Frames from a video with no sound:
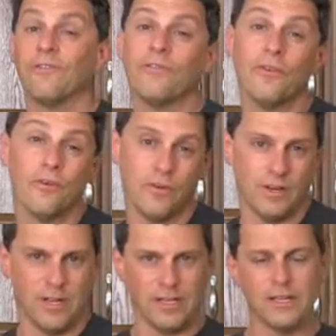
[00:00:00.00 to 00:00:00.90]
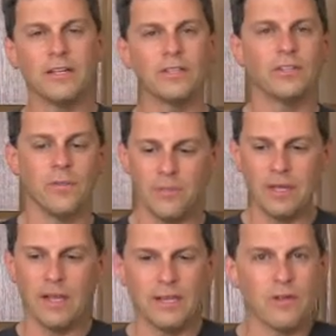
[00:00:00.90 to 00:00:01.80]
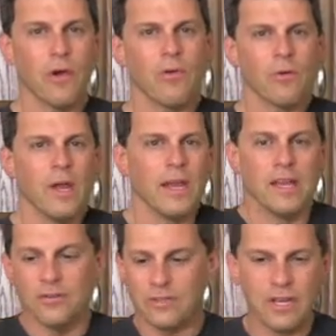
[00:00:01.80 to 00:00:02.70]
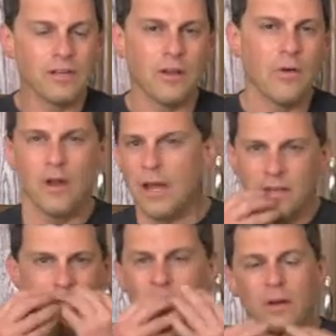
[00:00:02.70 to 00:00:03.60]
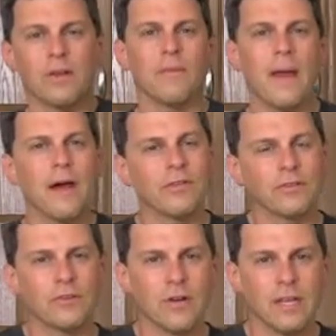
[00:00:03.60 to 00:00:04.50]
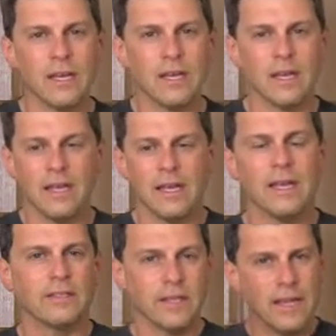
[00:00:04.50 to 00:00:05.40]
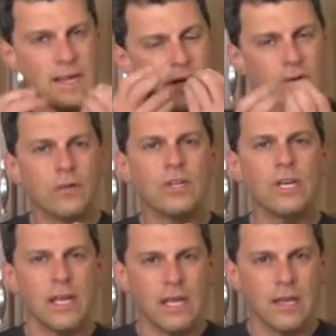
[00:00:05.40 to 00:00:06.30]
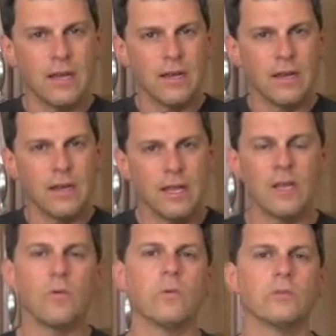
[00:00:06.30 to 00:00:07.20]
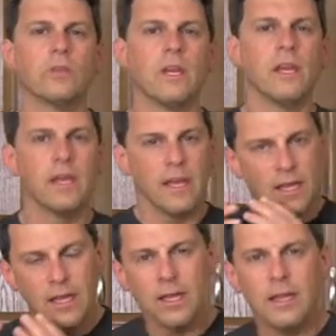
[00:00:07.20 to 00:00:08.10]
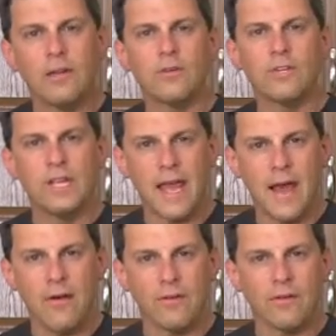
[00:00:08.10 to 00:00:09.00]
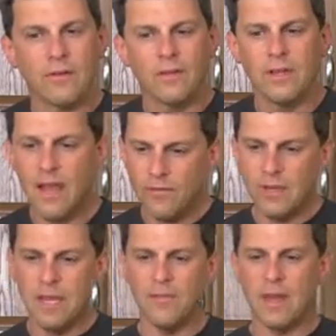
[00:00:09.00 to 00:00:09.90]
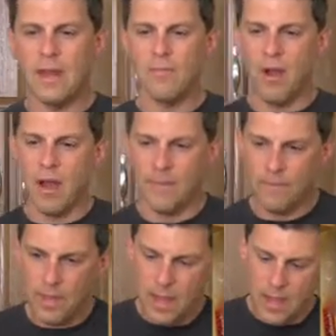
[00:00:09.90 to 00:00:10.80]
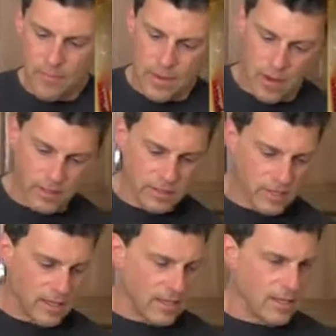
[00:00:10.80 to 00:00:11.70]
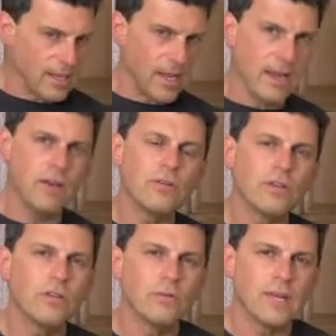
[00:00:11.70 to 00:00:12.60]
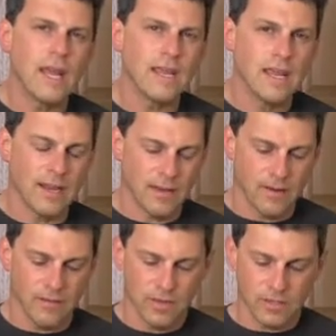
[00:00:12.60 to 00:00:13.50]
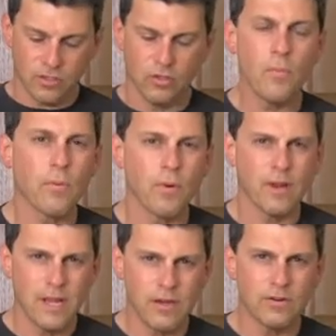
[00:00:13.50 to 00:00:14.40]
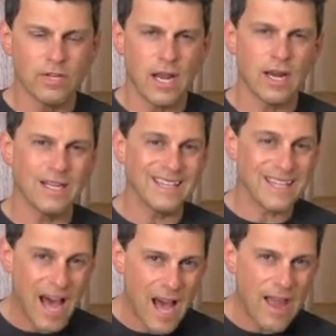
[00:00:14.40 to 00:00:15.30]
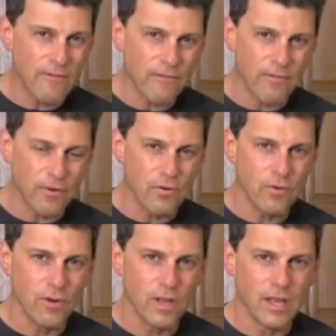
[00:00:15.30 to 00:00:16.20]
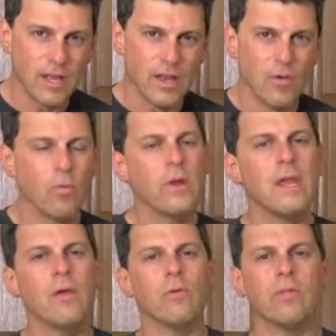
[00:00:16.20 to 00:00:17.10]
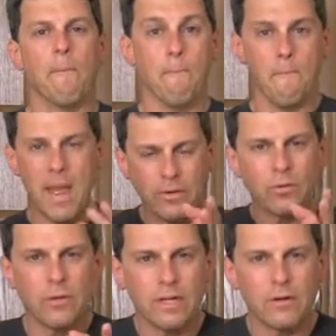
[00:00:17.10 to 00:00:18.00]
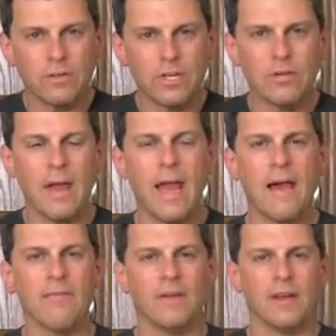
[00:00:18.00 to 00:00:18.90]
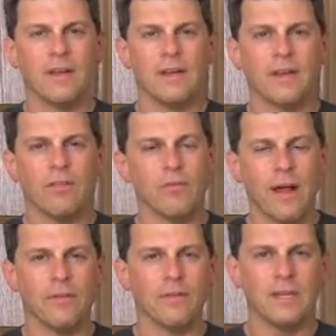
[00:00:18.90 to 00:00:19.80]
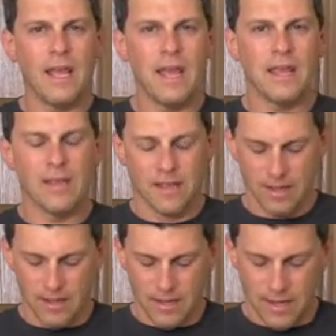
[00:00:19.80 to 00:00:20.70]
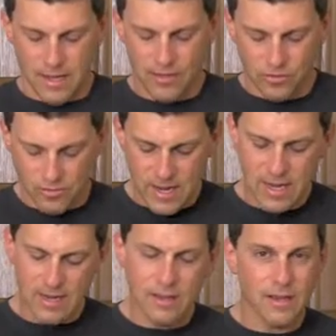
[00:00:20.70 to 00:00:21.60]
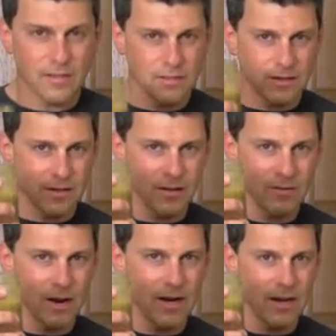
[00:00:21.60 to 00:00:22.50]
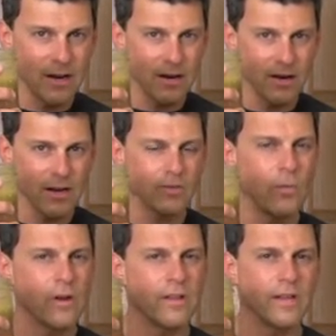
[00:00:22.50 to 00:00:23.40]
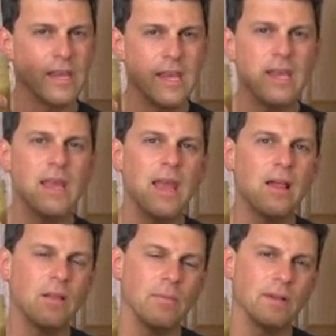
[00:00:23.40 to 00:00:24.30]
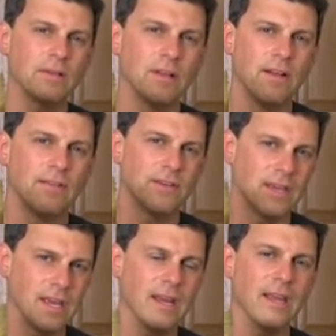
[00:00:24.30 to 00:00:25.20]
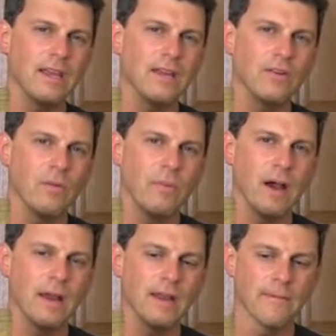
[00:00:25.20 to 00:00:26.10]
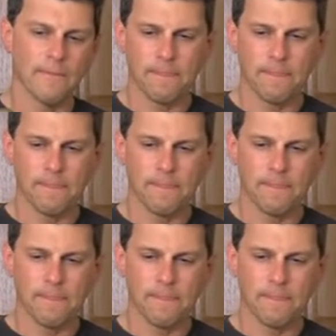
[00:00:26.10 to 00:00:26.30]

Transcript: food. It's not just something like you go and you see a donut and you put it in your mouth and start eating. It's energy in equals energy out. You have to keep that in mind because the energy you take in, this super energetic live food, will equal the mental energy you have throughout the day. And drinking this right here is one of the key elements to getting it in your body.